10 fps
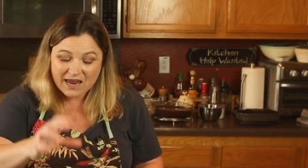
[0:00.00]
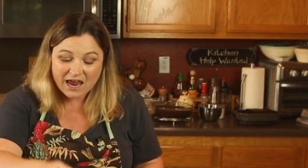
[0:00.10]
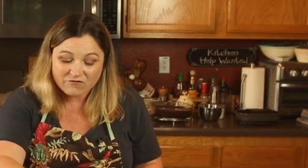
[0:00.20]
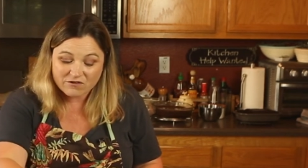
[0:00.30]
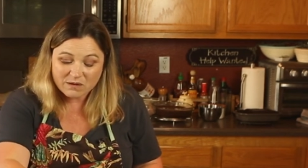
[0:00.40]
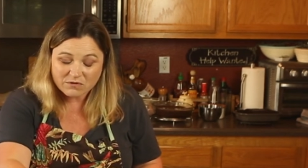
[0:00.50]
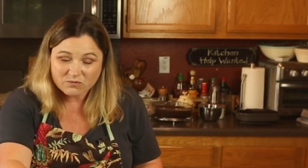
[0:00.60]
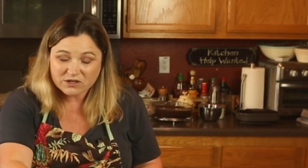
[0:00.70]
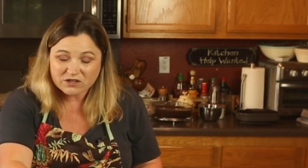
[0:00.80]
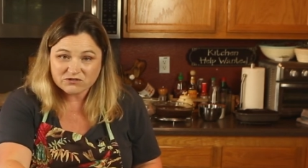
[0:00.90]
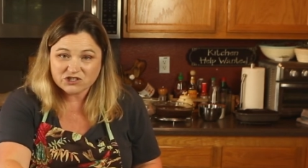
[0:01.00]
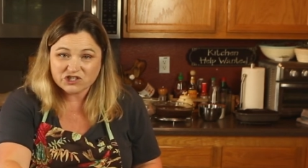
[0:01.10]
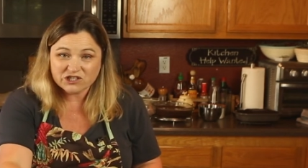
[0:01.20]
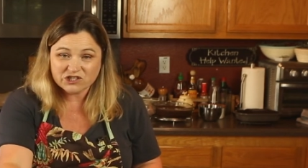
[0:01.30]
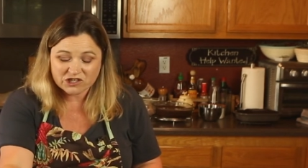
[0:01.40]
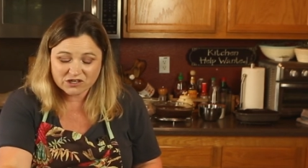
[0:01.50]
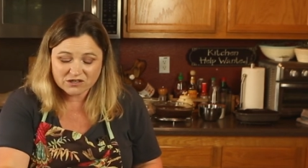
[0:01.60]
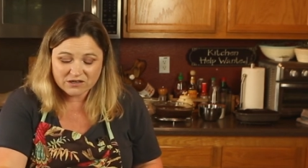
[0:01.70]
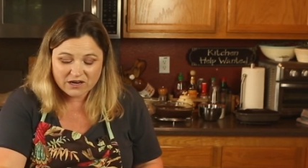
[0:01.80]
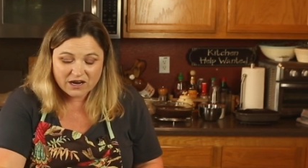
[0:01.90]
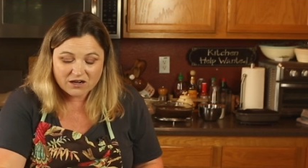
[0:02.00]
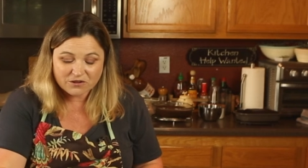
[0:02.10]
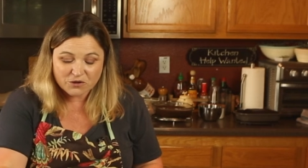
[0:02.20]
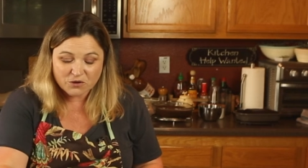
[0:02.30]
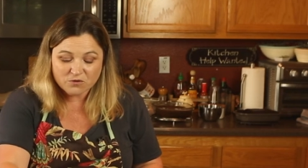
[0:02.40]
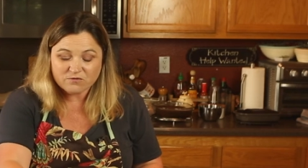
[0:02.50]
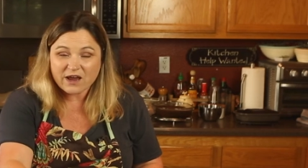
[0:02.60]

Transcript: And remember, we used ginger, clove,